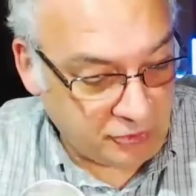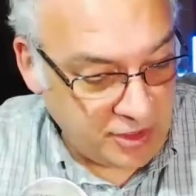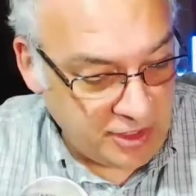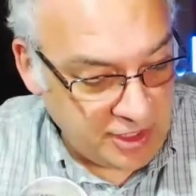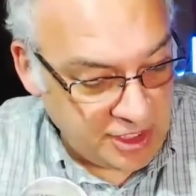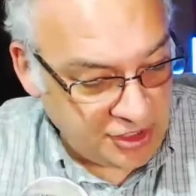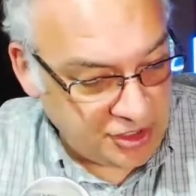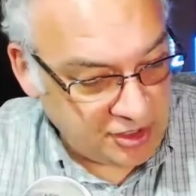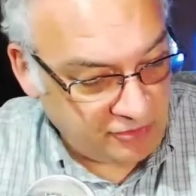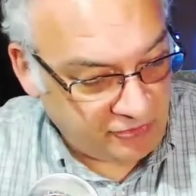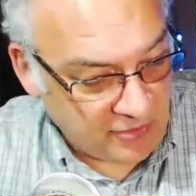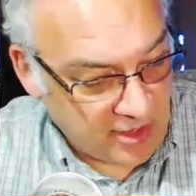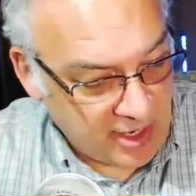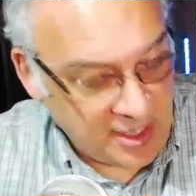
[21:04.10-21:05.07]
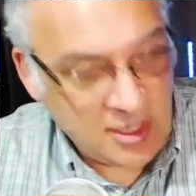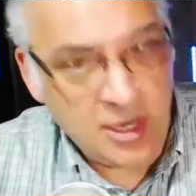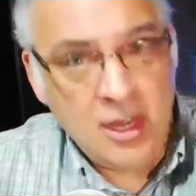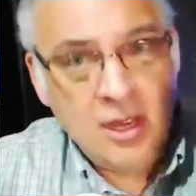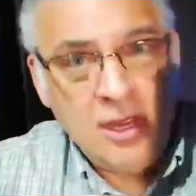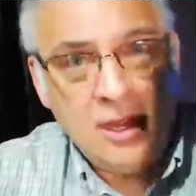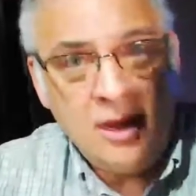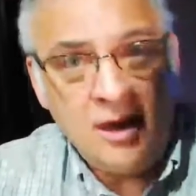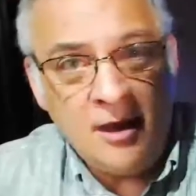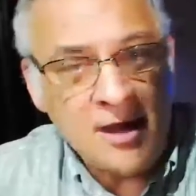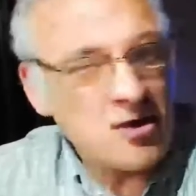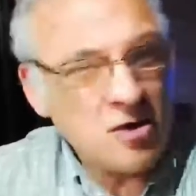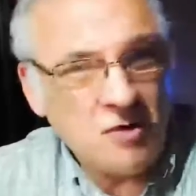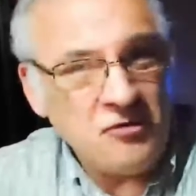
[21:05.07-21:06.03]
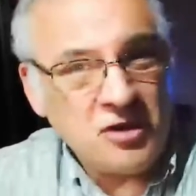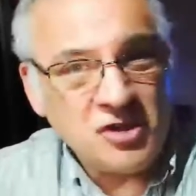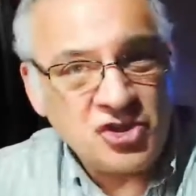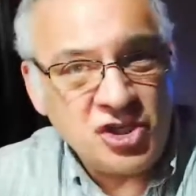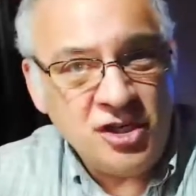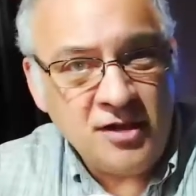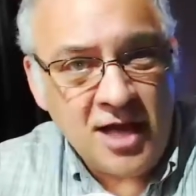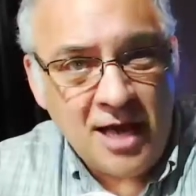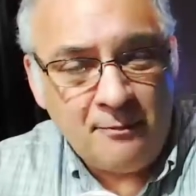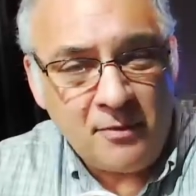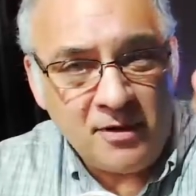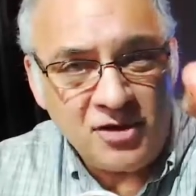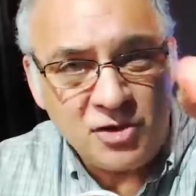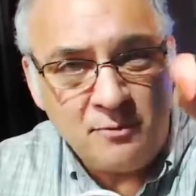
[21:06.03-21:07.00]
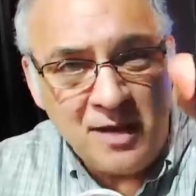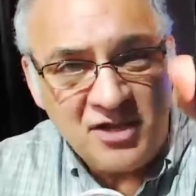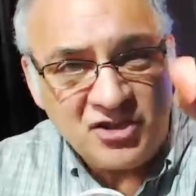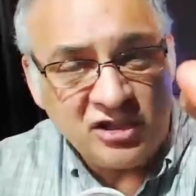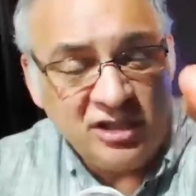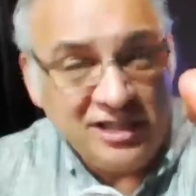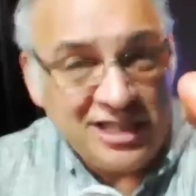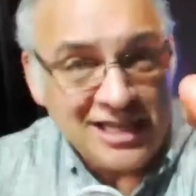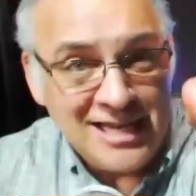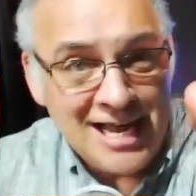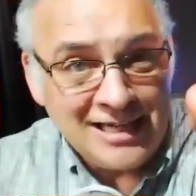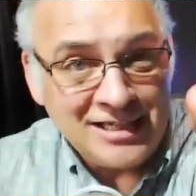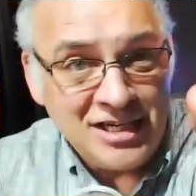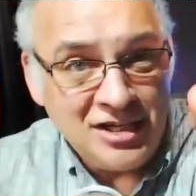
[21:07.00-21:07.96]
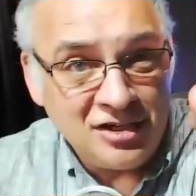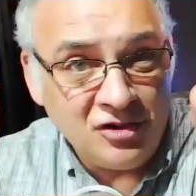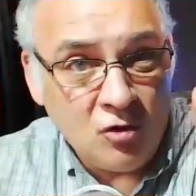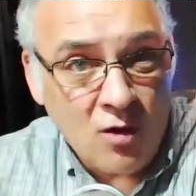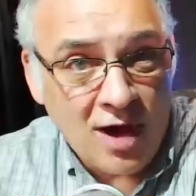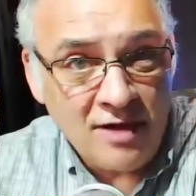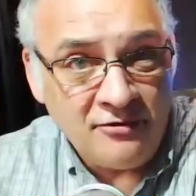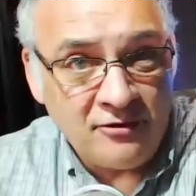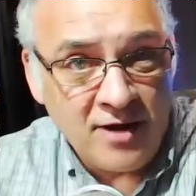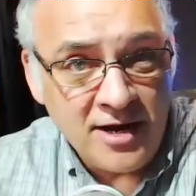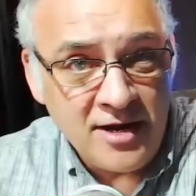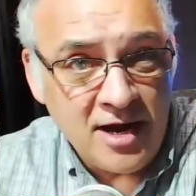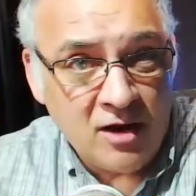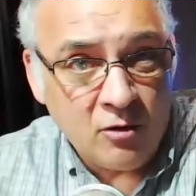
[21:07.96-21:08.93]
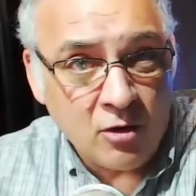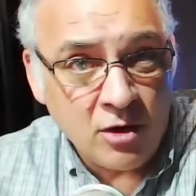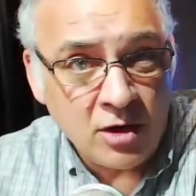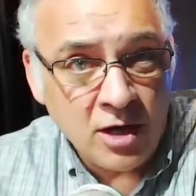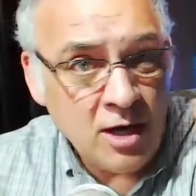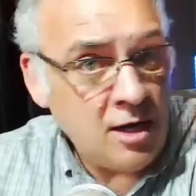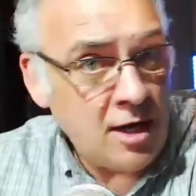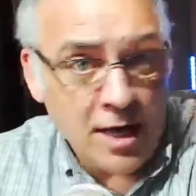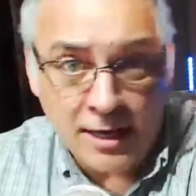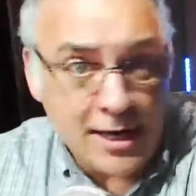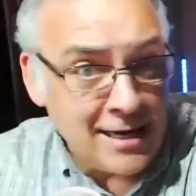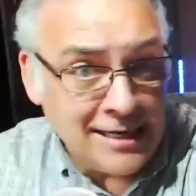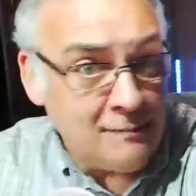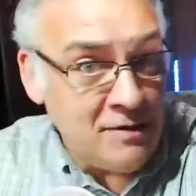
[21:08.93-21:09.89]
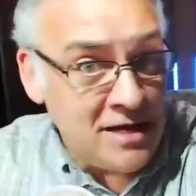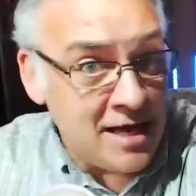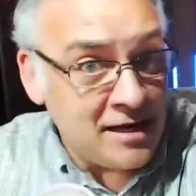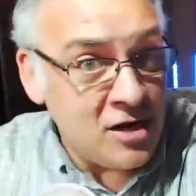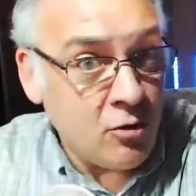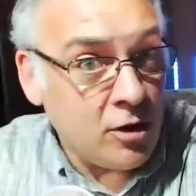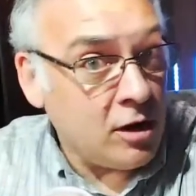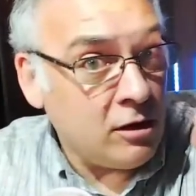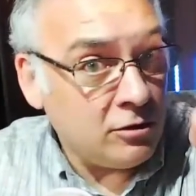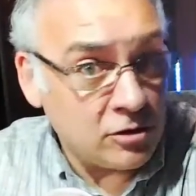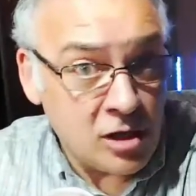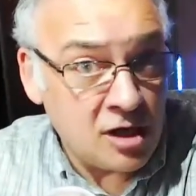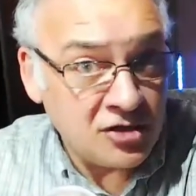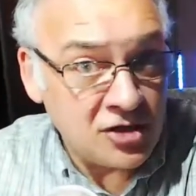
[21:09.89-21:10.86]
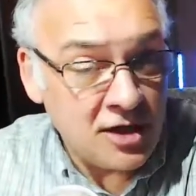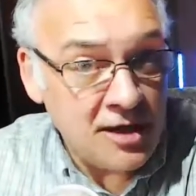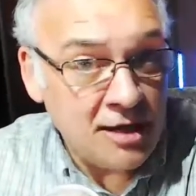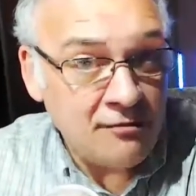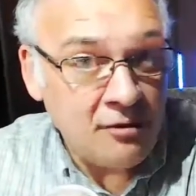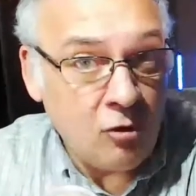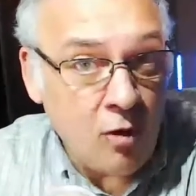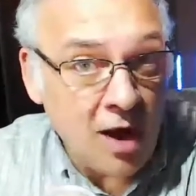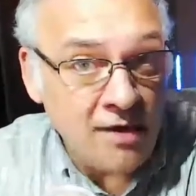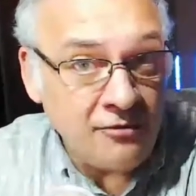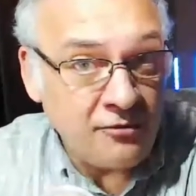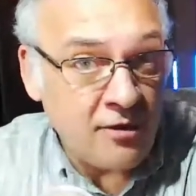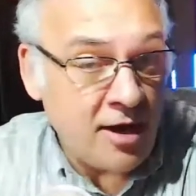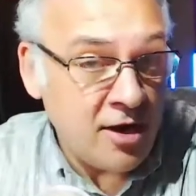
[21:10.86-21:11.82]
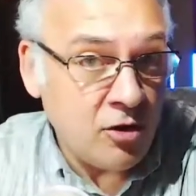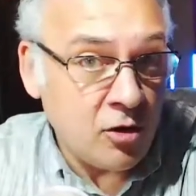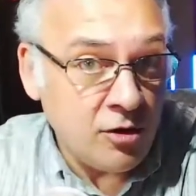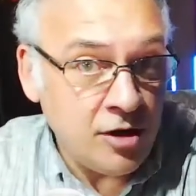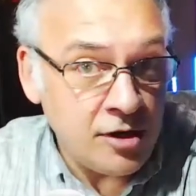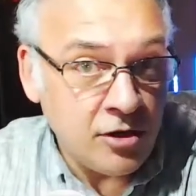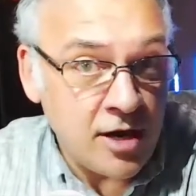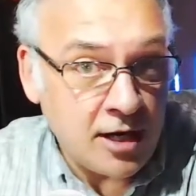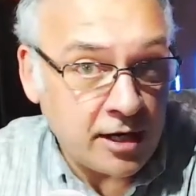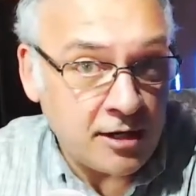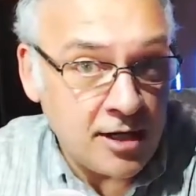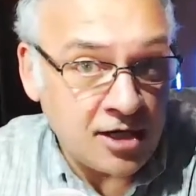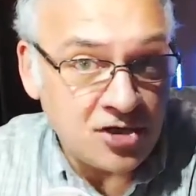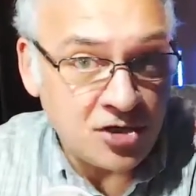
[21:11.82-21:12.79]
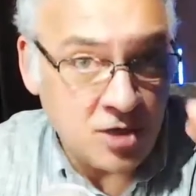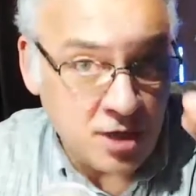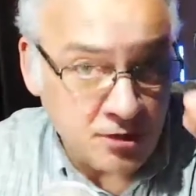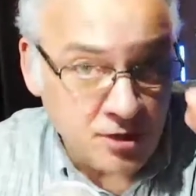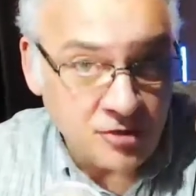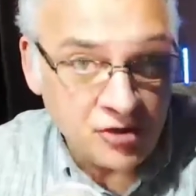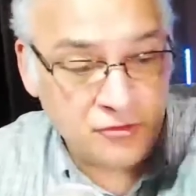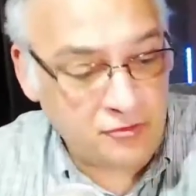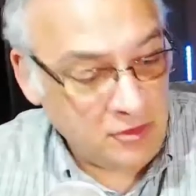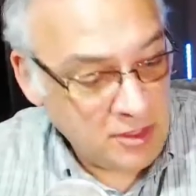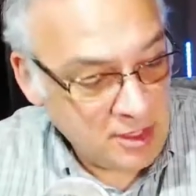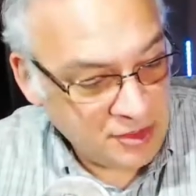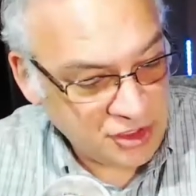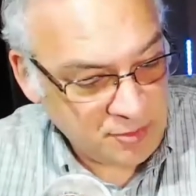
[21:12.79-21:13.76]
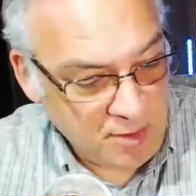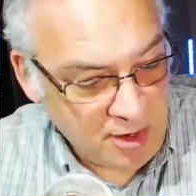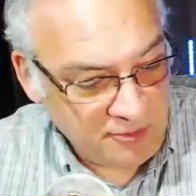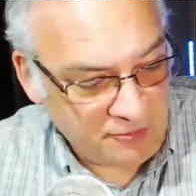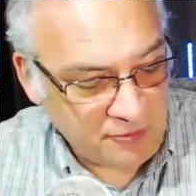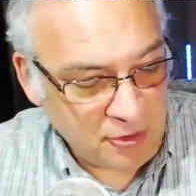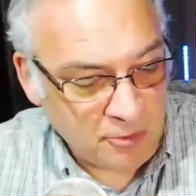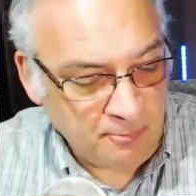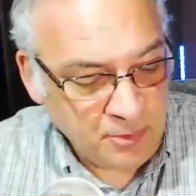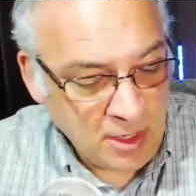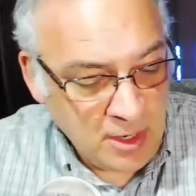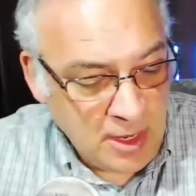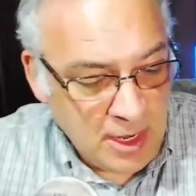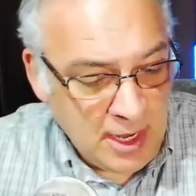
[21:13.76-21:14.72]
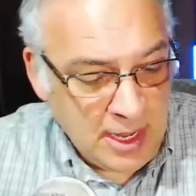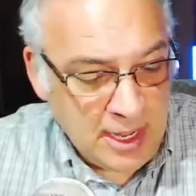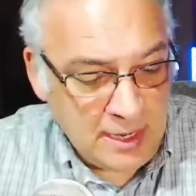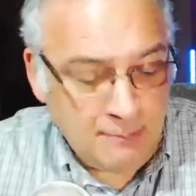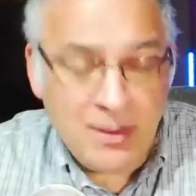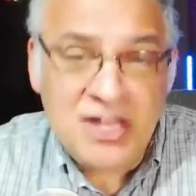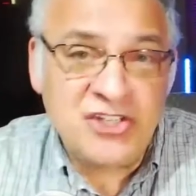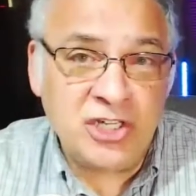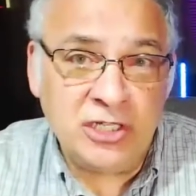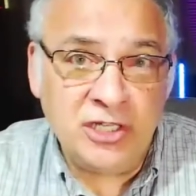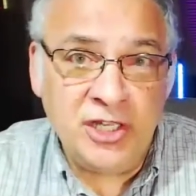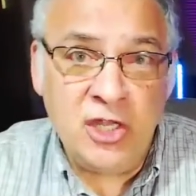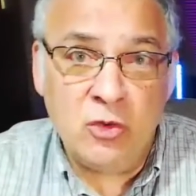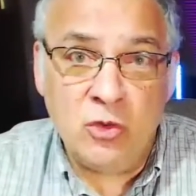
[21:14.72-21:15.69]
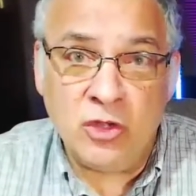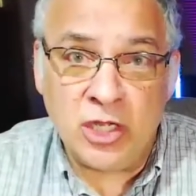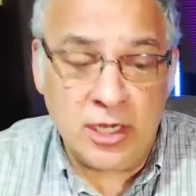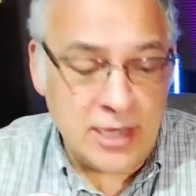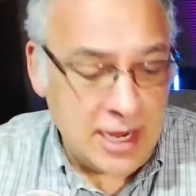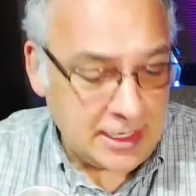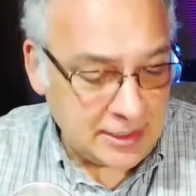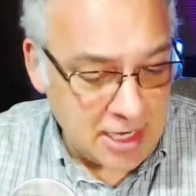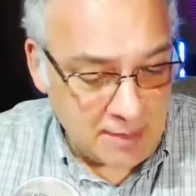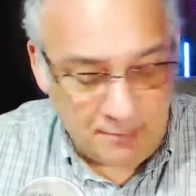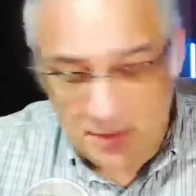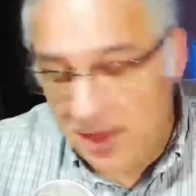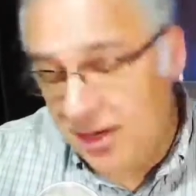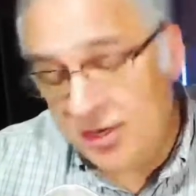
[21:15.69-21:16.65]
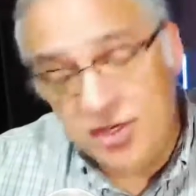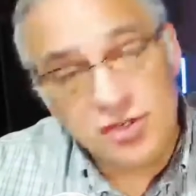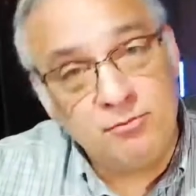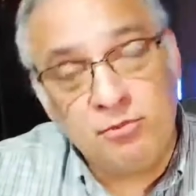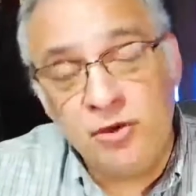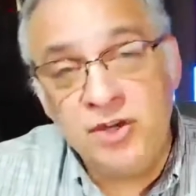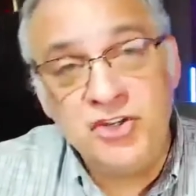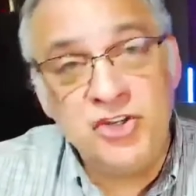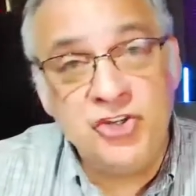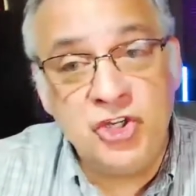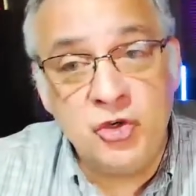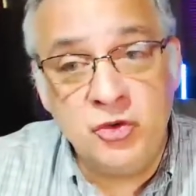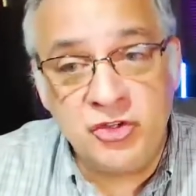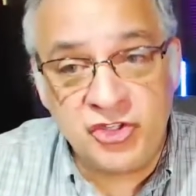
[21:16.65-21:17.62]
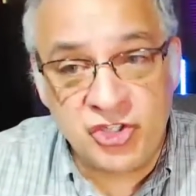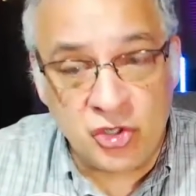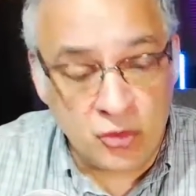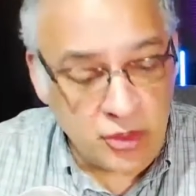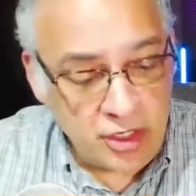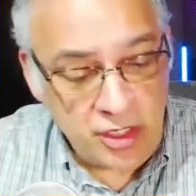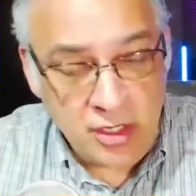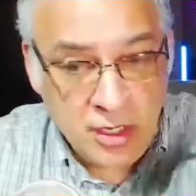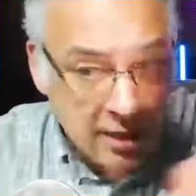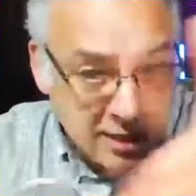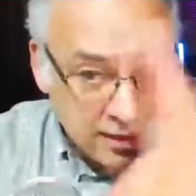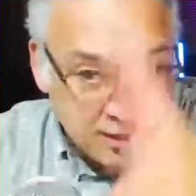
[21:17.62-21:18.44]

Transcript: free, easy to find. And I don't know if you can see that, but it's basically connecting to the Wi-Fi network. And I could be anywhere as long as I have a Wi-Fi or an internet connection on this smartphone. And basically it will connect up, and it just brings you to a screen